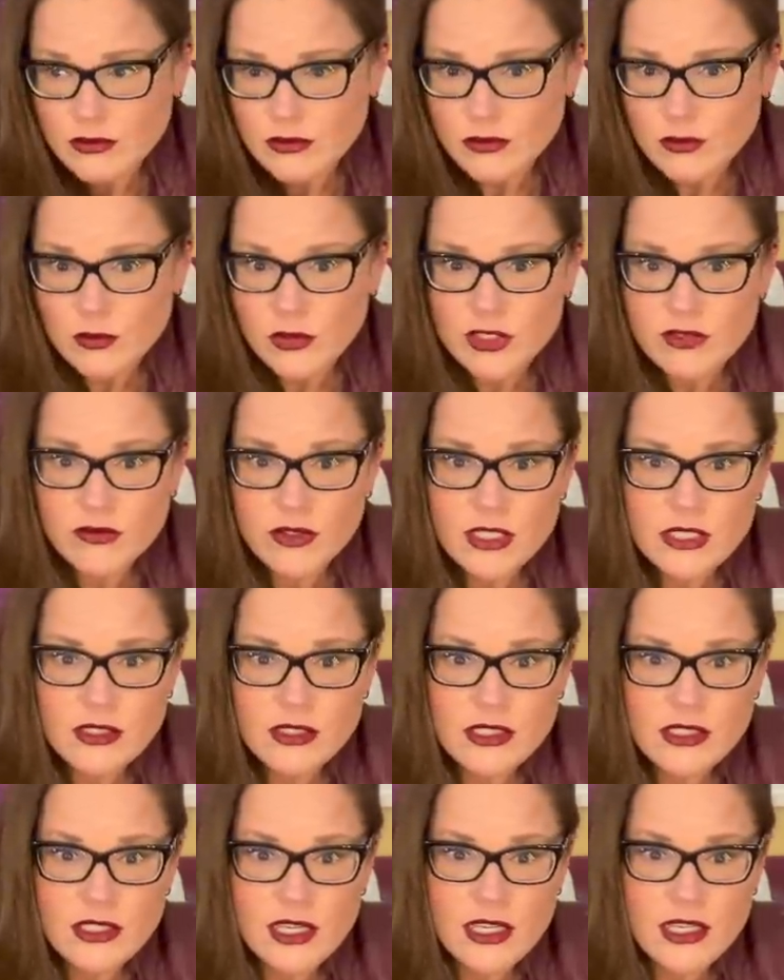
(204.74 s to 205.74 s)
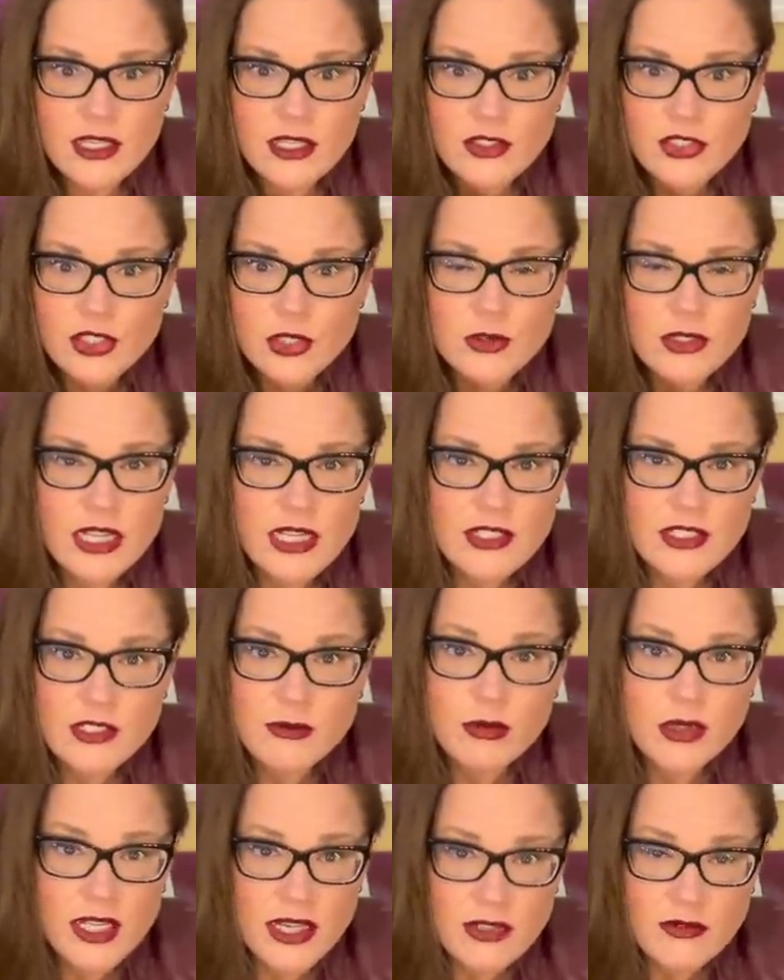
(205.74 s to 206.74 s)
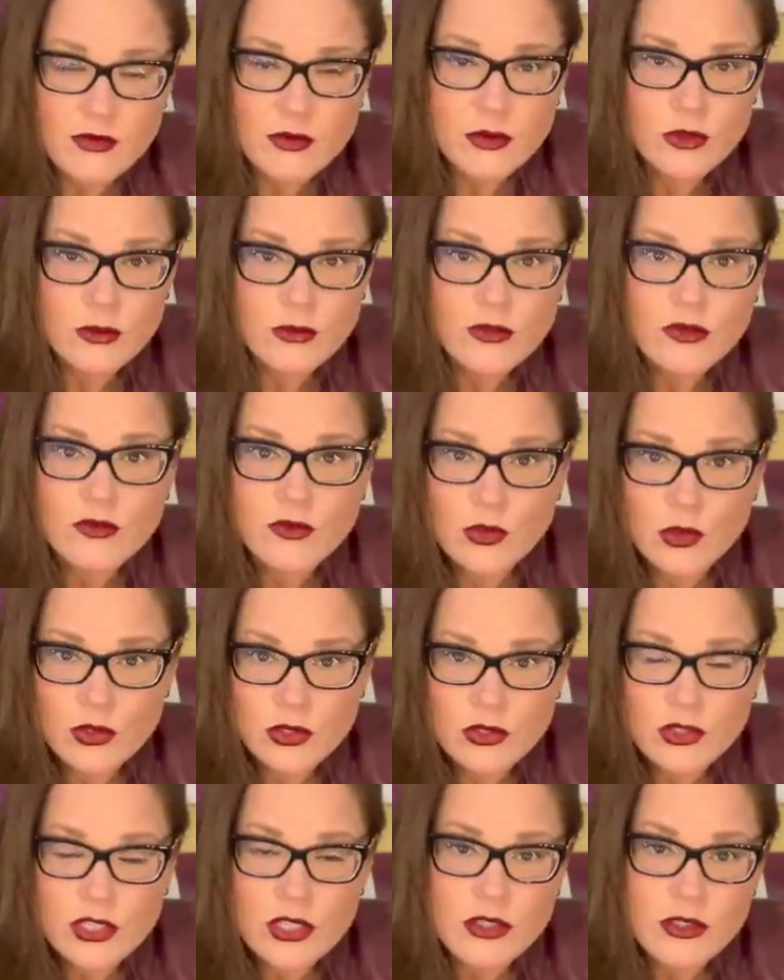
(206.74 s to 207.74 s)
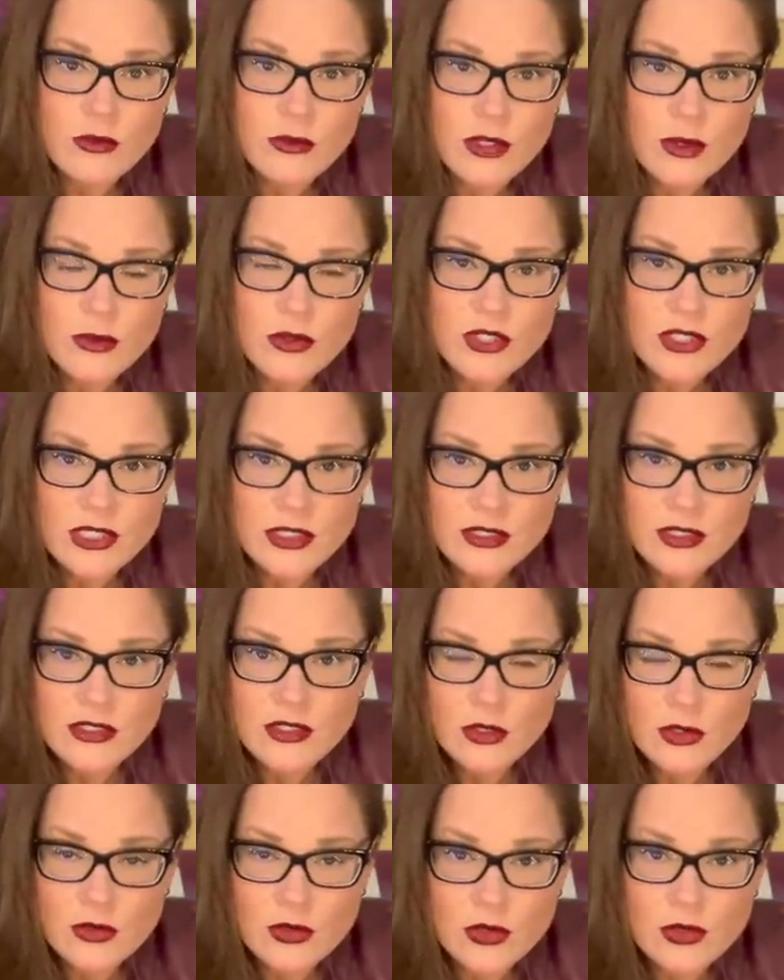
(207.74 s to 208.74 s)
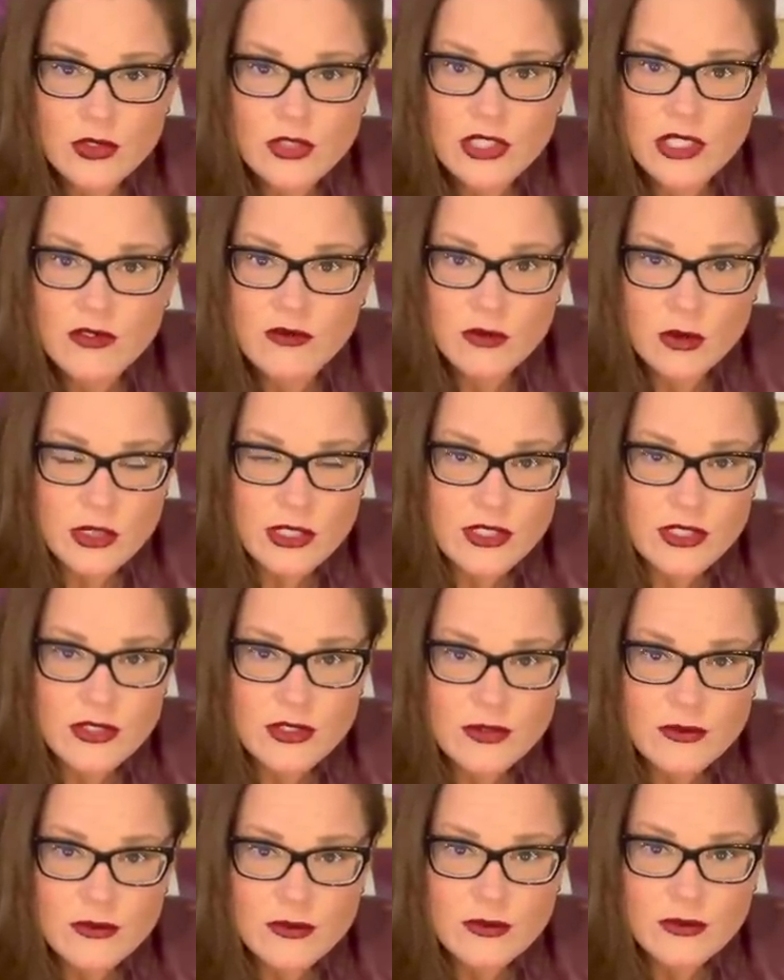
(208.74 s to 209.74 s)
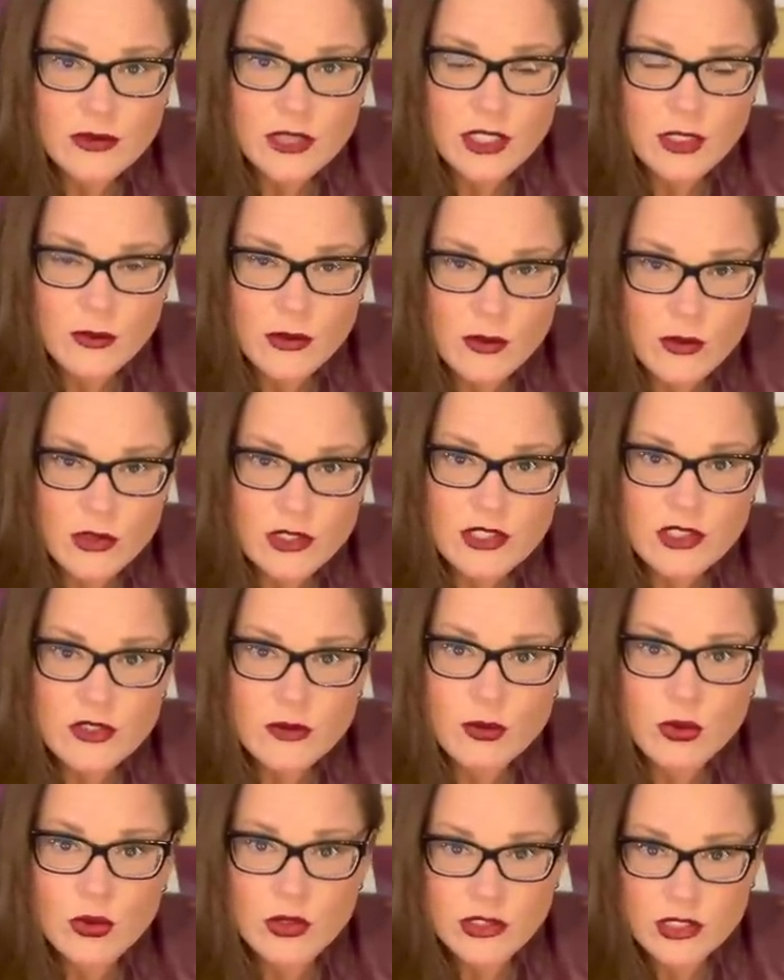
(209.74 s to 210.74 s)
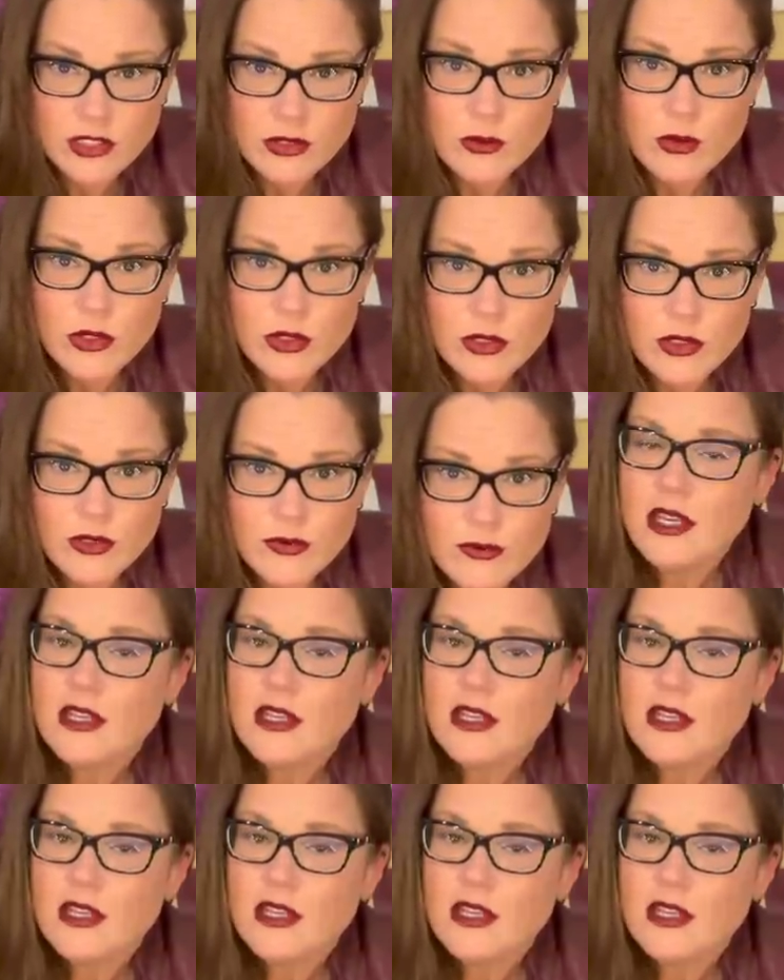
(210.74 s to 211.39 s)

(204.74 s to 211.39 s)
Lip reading: showcasing platform for those underrepresented cultures and voices, and we want to support their work.